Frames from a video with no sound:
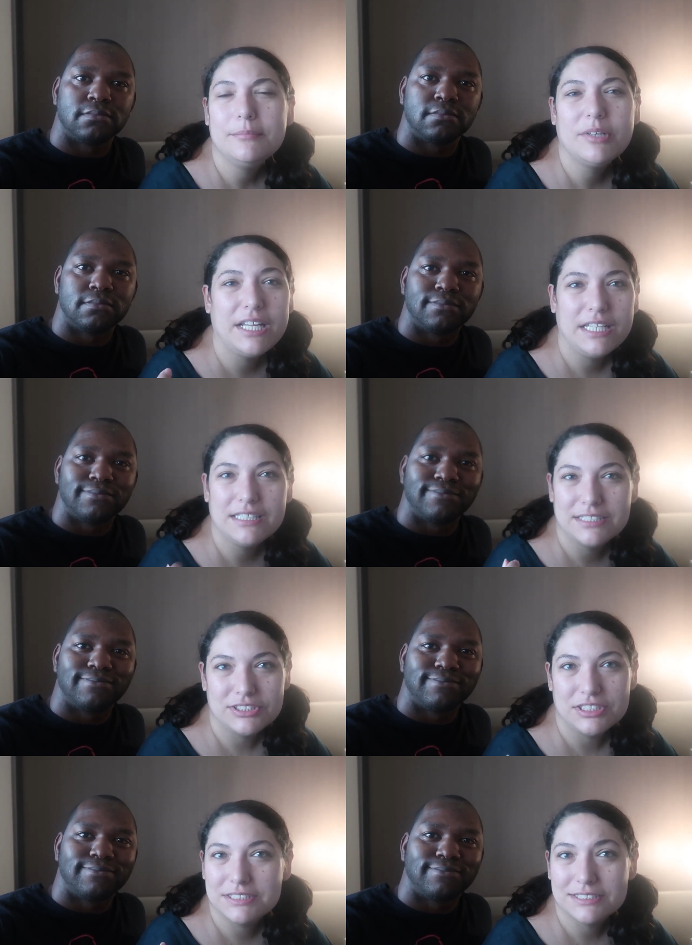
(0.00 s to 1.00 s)
Speaker 1: bread
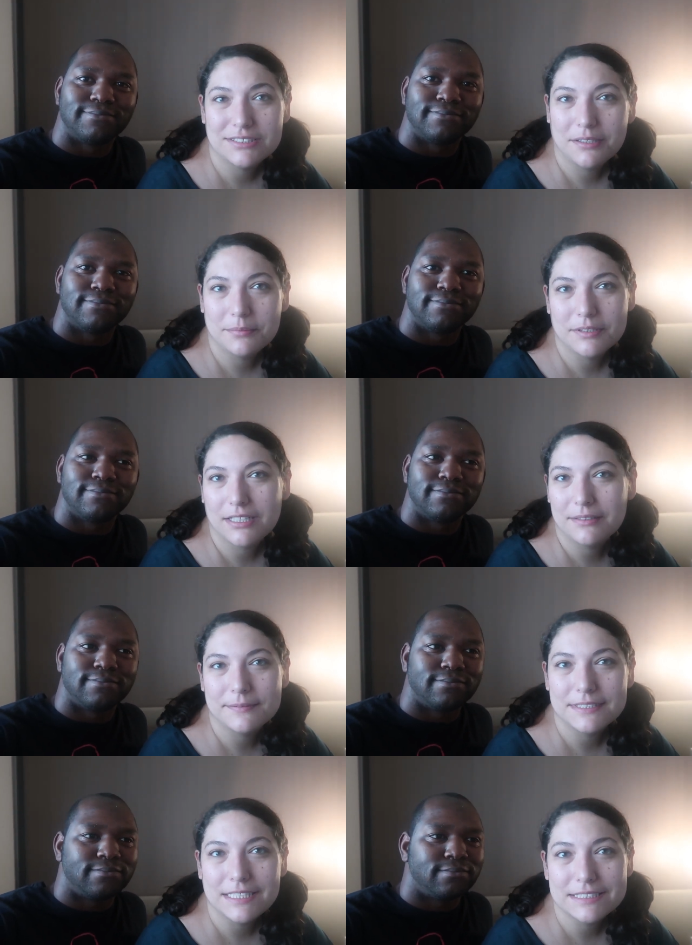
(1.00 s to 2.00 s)
and the cheese on top are
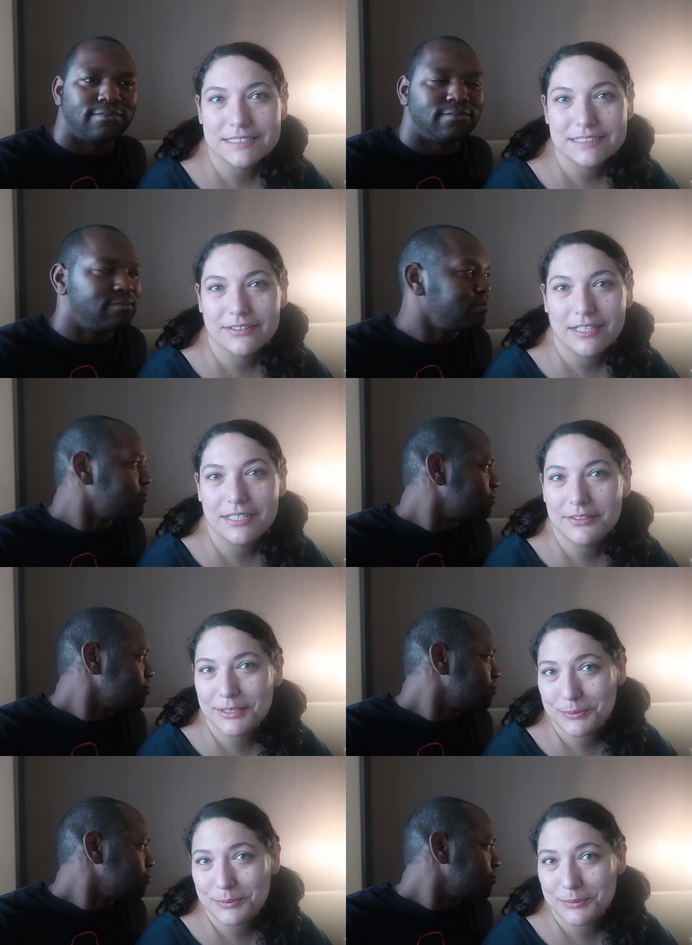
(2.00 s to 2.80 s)
kind of unnecessary. I know